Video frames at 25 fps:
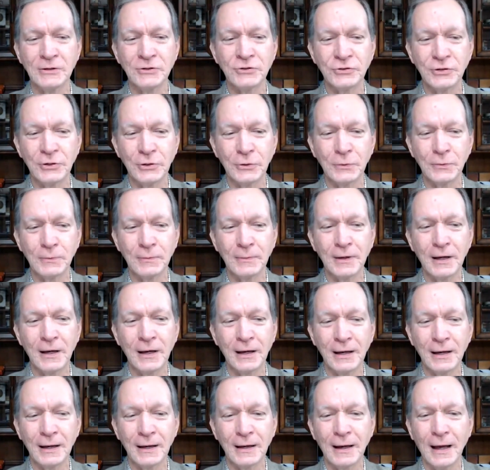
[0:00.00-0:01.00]
So
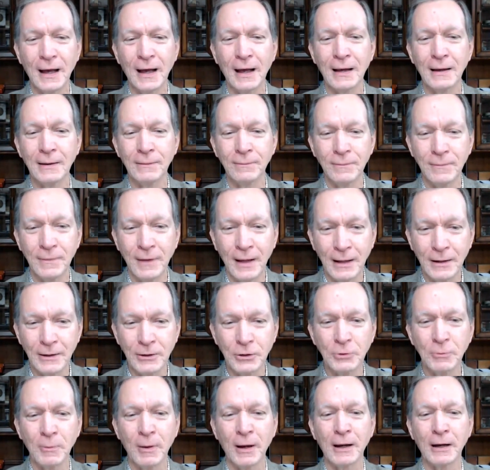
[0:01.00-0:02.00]
I knew
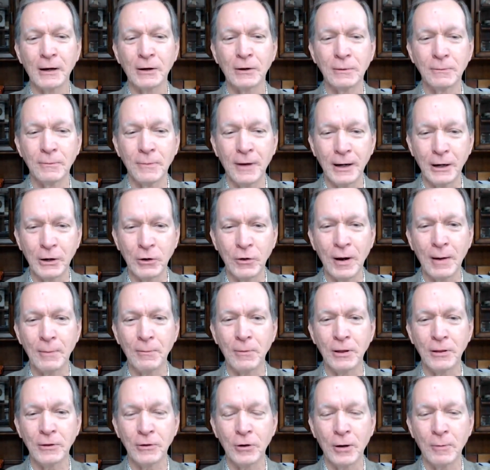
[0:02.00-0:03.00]
my
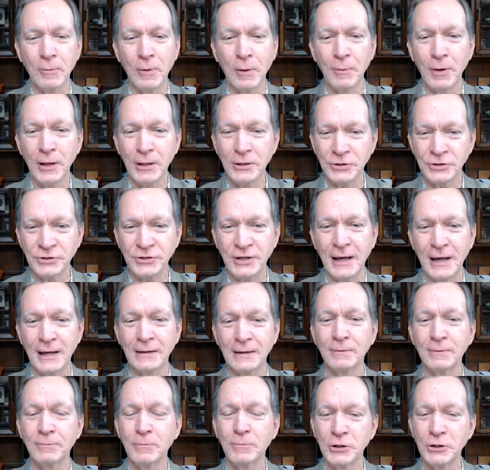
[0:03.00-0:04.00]
grandmother on my mother's side
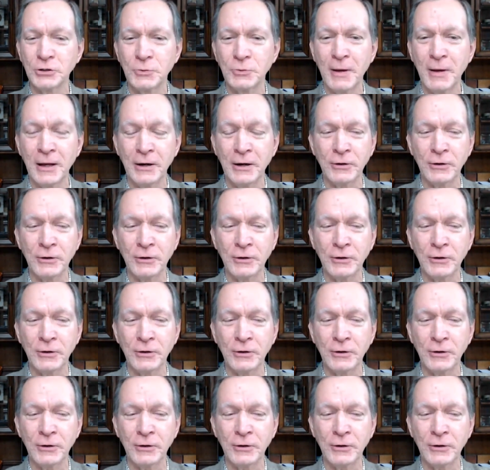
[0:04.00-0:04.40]
much better.